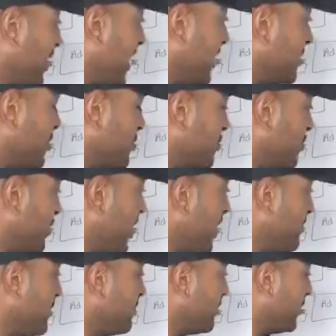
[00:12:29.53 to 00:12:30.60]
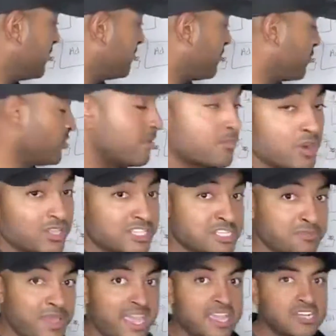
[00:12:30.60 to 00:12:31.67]
enters their name, email, and phone number on this
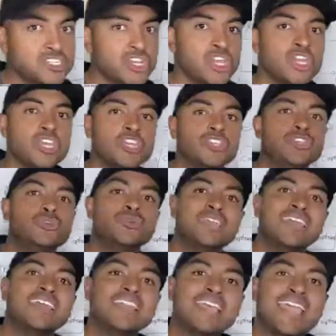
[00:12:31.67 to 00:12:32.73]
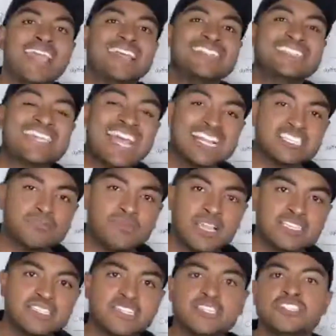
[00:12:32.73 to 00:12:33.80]
page, you get a text
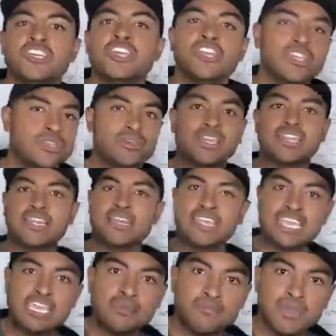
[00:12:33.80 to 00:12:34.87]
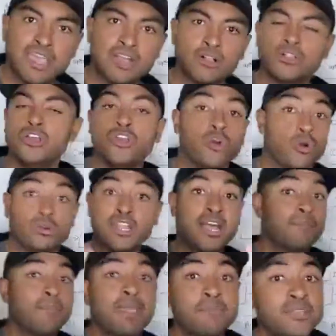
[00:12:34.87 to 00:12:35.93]
message, you get an email.
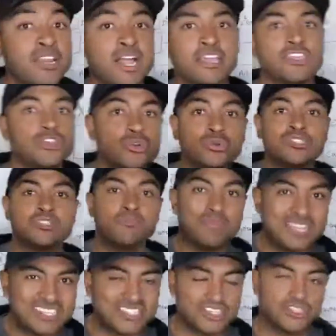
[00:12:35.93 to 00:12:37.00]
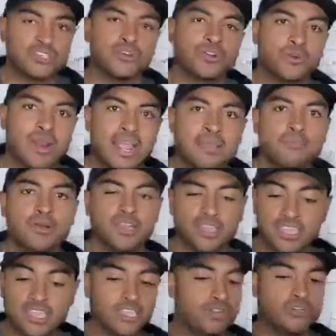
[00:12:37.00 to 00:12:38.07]
Maybe not you as the business owner, right, but
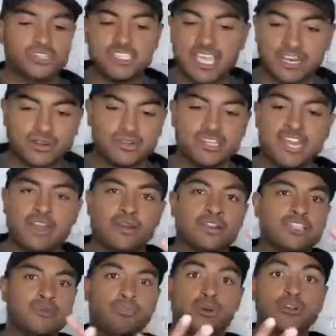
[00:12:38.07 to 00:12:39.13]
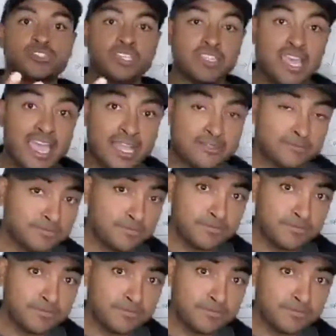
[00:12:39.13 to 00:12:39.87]
your secretary, the person that